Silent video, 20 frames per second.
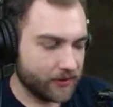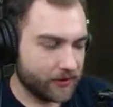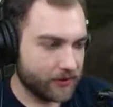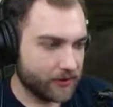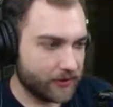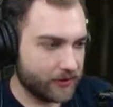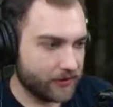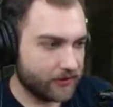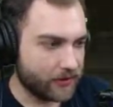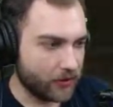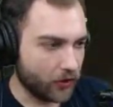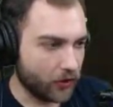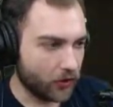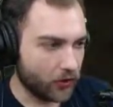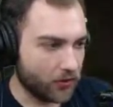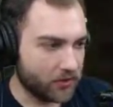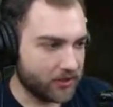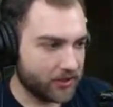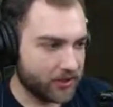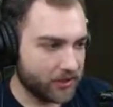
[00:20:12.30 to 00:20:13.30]

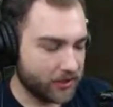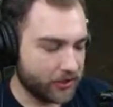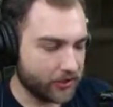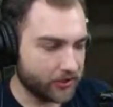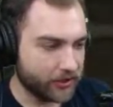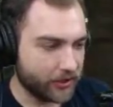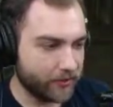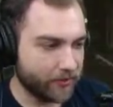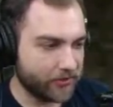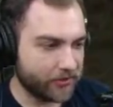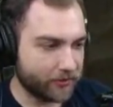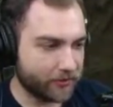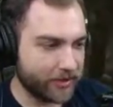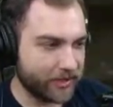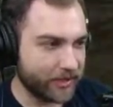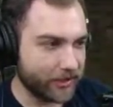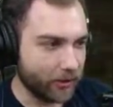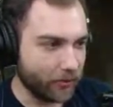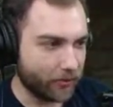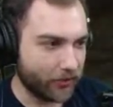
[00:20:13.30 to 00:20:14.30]
So here comes the
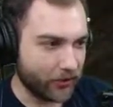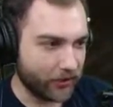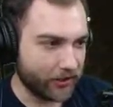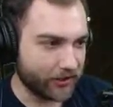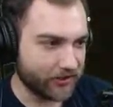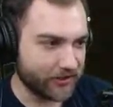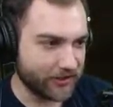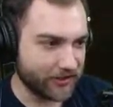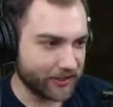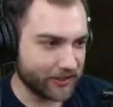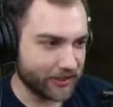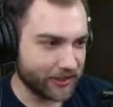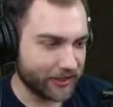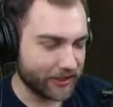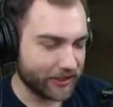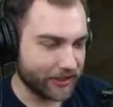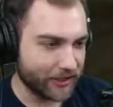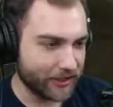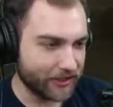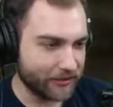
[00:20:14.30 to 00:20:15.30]
random parts.
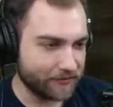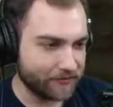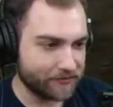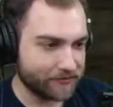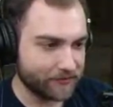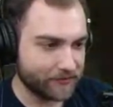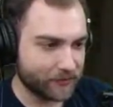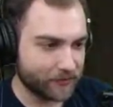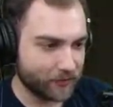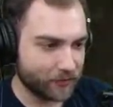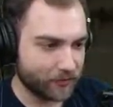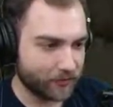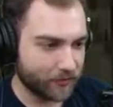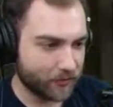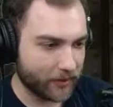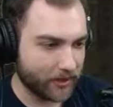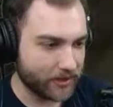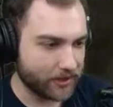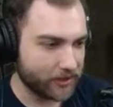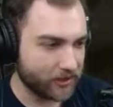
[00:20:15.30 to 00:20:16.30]

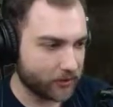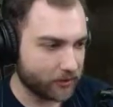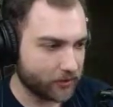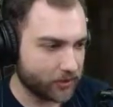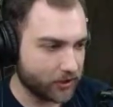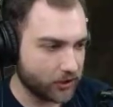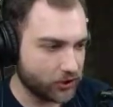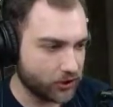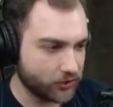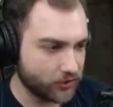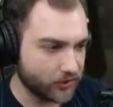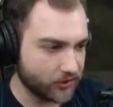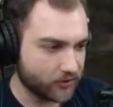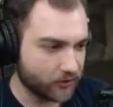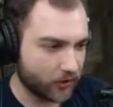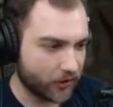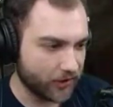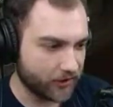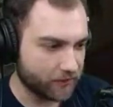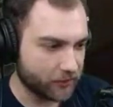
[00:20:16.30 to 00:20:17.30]
Right here, we're going to shoot this
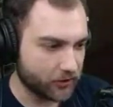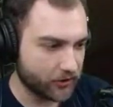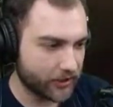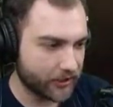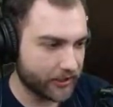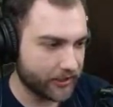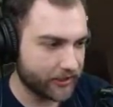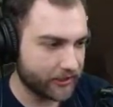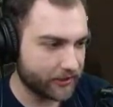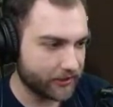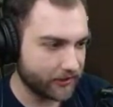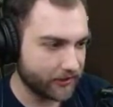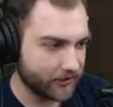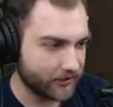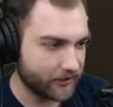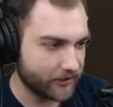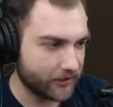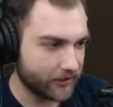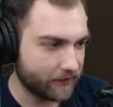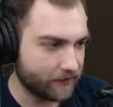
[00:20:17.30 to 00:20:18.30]
crossbow guy, because
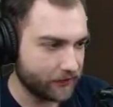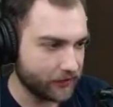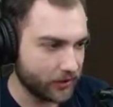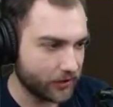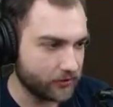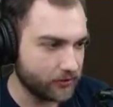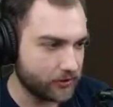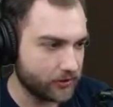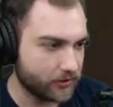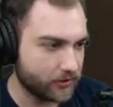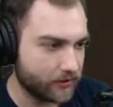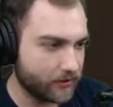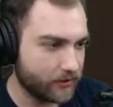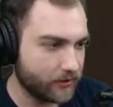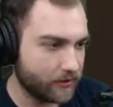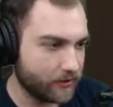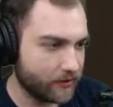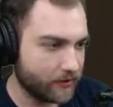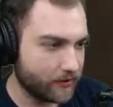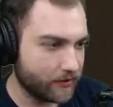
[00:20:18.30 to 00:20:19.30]
if you don't...
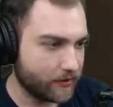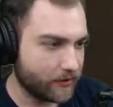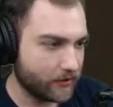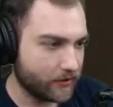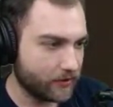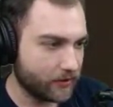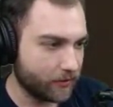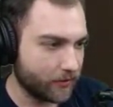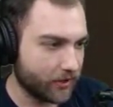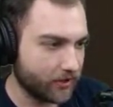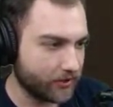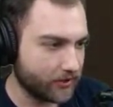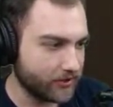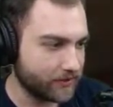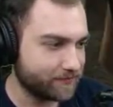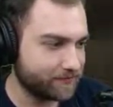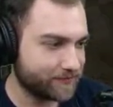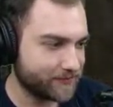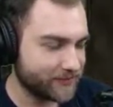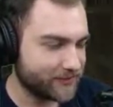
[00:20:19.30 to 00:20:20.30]
Come on,
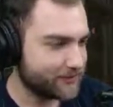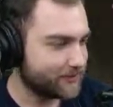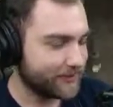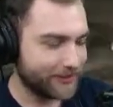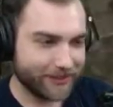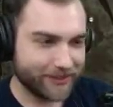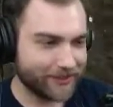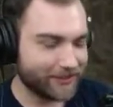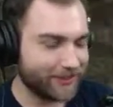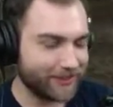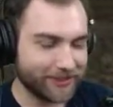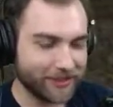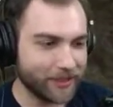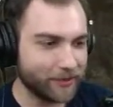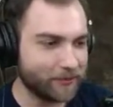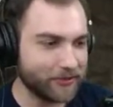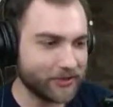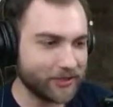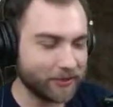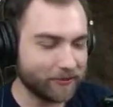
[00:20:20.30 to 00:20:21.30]
the
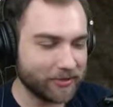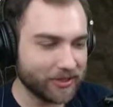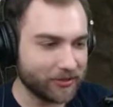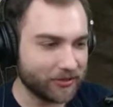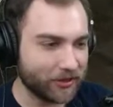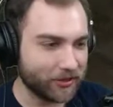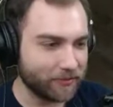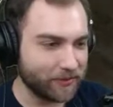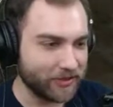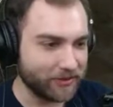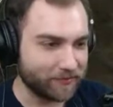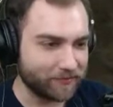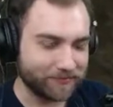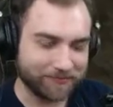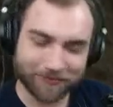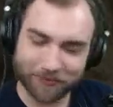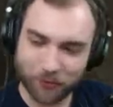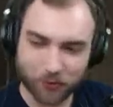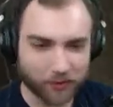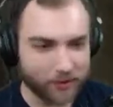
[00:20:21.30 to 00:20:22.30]
TMP can be a little bit
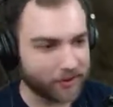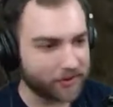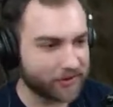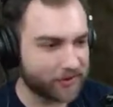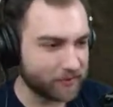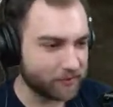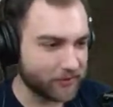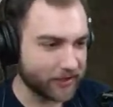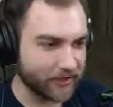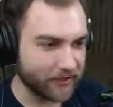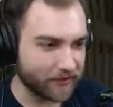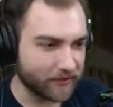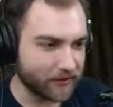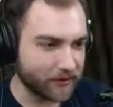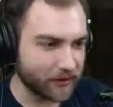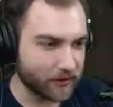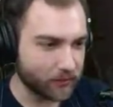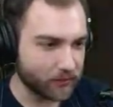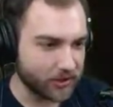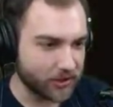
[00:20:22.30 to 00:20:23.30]
weird sometimes with
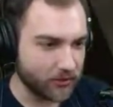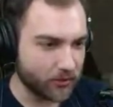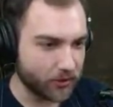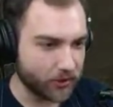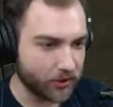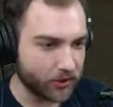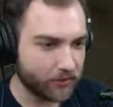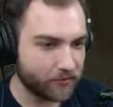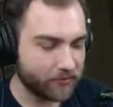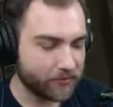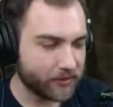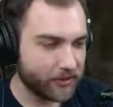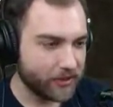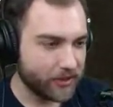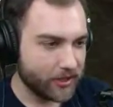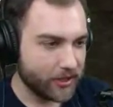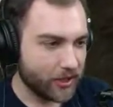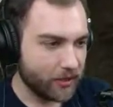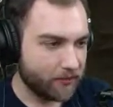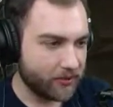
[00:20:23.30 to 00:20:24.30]
the recoil.
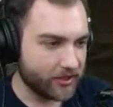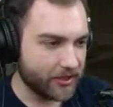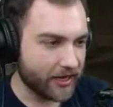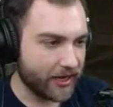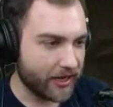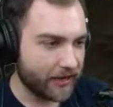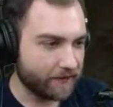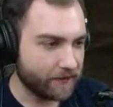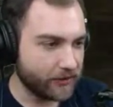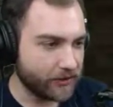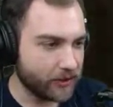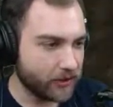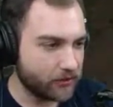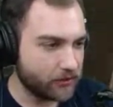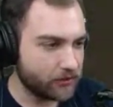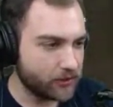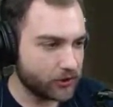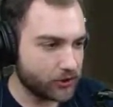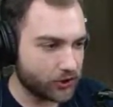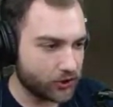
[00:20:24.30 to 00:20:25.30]
But yeah, if you
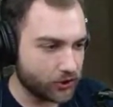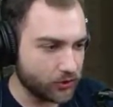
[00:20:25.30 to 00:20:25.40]
don't shoot